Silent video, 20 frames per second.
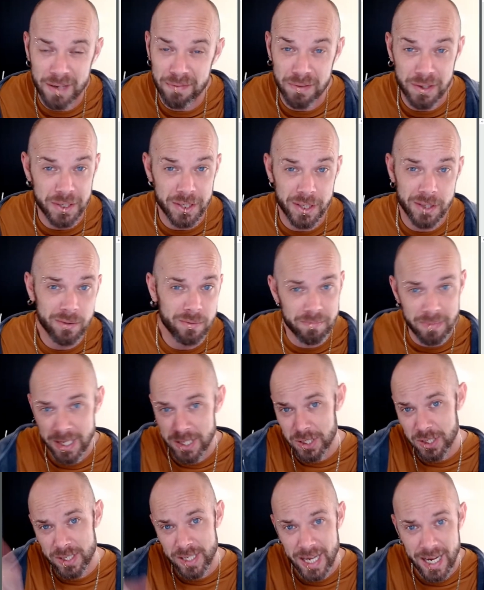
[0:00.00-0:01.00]
If you do,
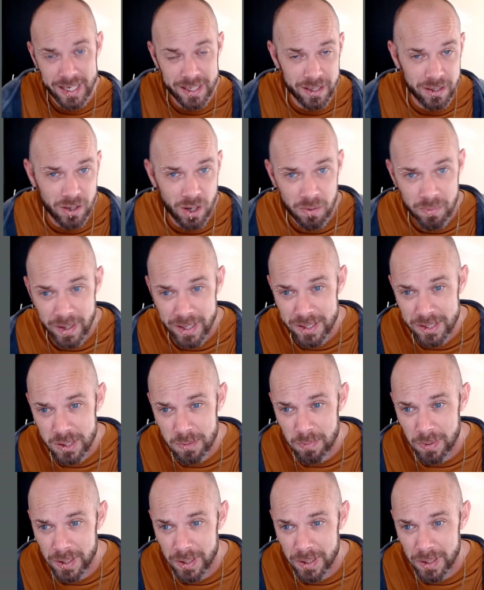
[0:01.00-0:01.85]
mention down in the comments.